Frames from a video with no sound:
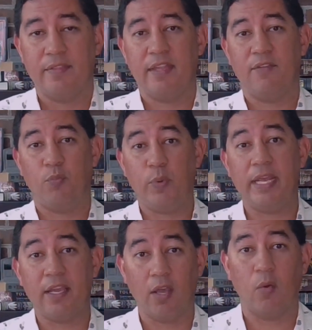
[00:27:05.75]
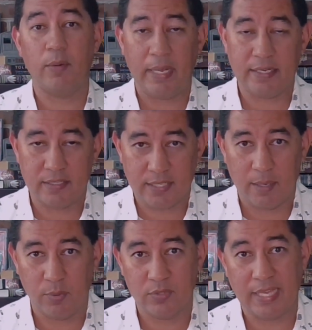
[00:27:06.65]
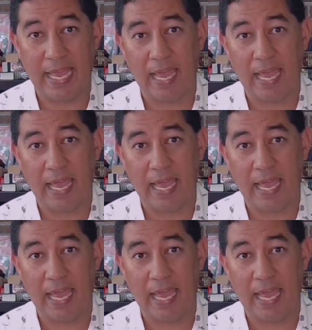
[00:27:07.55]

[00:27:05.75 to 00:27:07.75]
that if we go and make disciples,